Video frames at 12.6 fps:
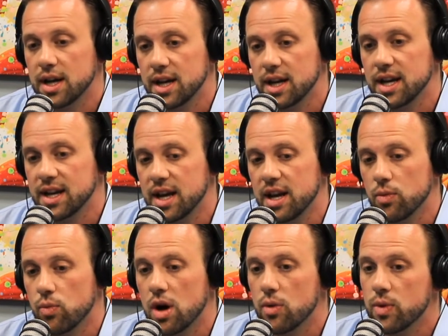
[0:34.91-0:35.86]
And
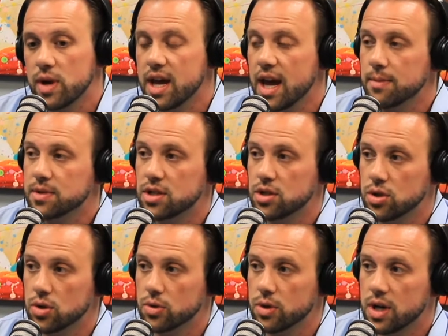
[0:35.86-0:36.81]
what we aim to
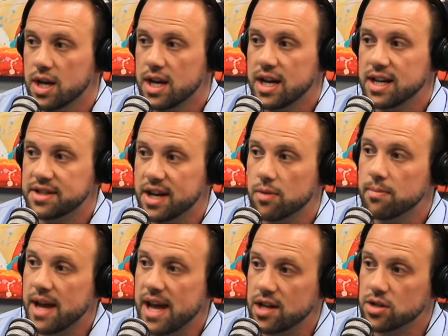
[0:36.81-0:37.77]
do is help
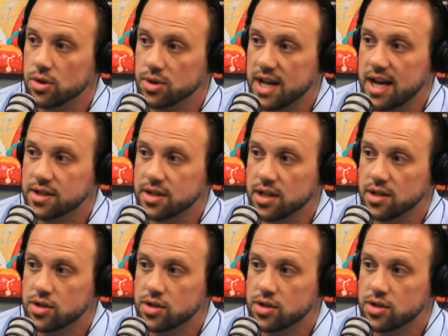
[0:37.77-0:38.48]
manage those assets.